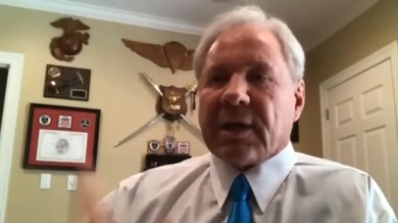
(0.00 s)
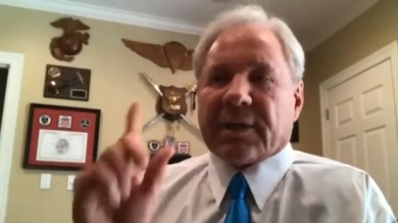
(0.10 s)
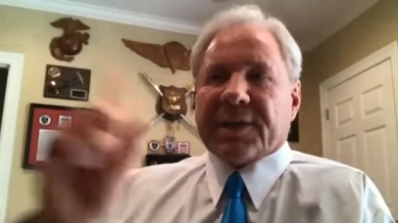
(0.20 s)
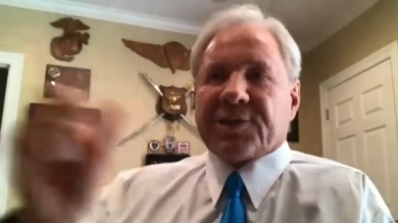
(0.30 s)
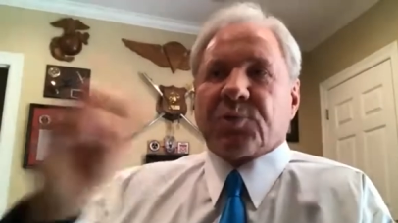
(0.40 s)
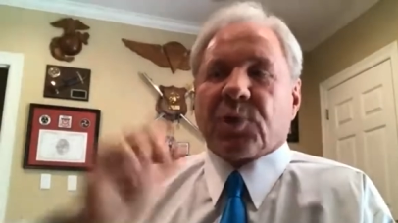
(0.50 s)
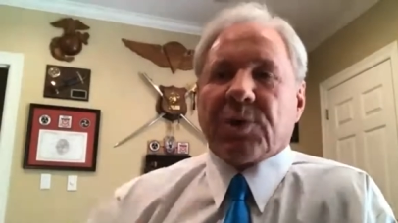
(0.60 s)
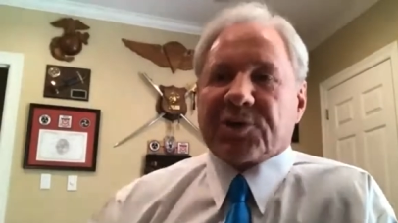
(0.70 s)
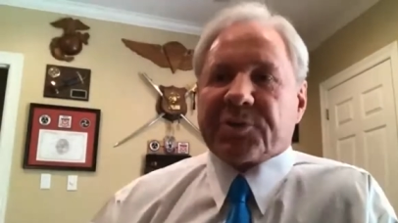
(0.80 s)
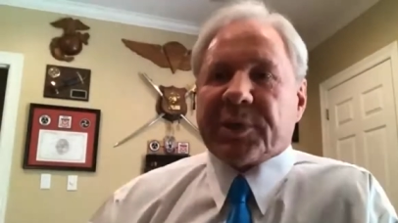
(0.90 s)
That's where
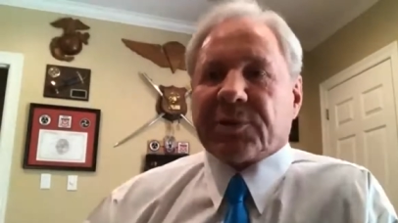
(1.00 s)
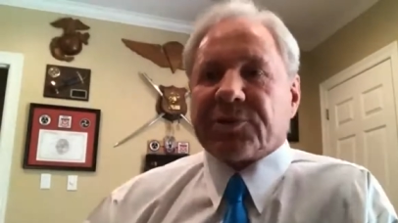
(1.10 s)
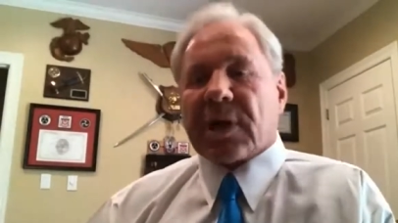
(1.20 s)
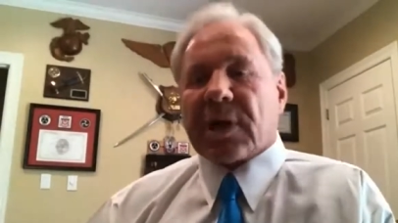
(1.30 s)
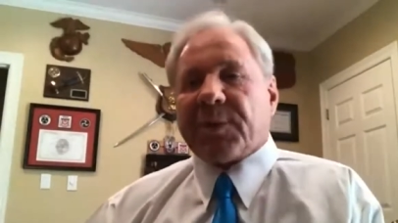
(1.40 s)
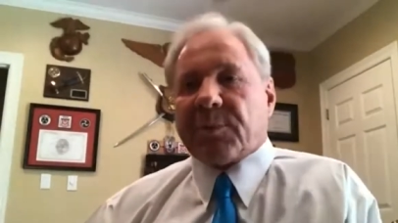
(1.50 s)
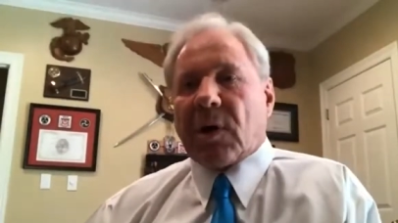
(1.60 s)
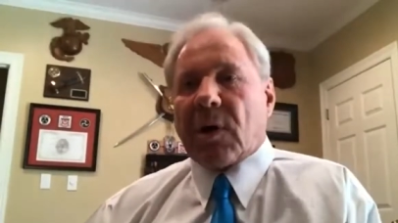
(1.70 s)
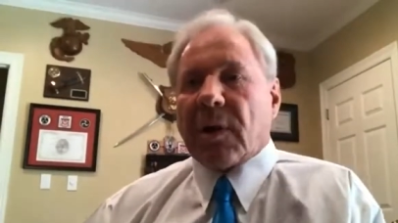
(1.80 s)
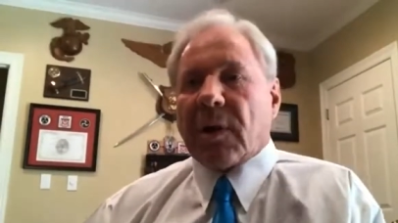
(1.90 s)
most people drop the
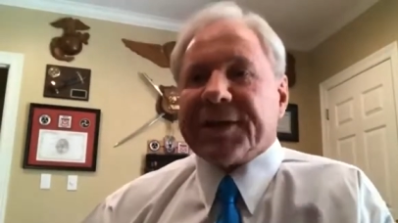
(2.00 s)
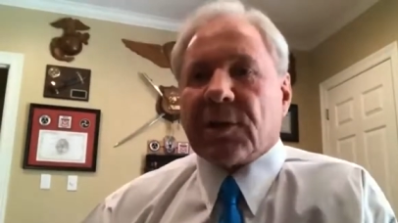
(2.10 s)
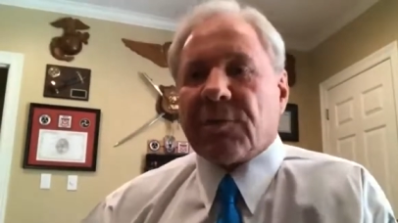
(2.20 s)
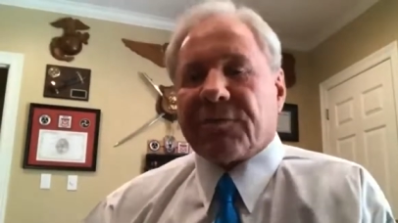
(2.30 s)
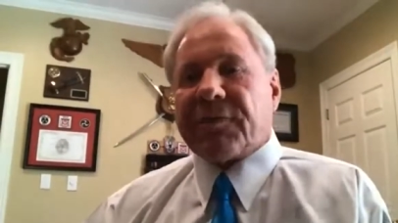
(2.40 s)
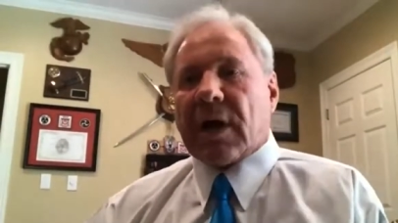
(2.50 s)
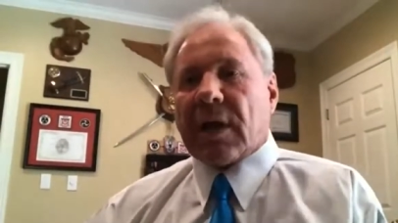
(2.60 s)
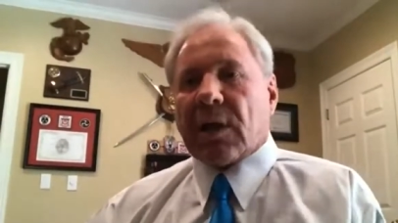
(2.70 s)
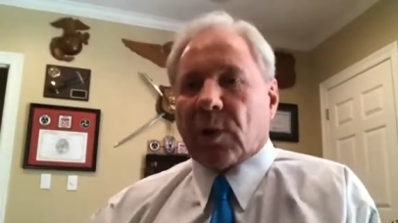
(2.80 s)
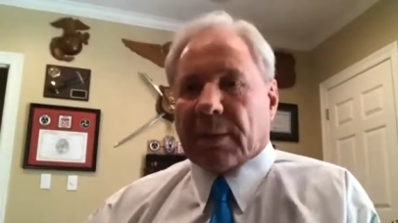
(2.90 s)
ball. They don't
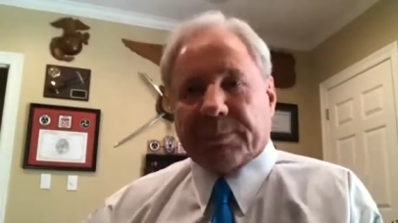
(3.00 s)
follow up.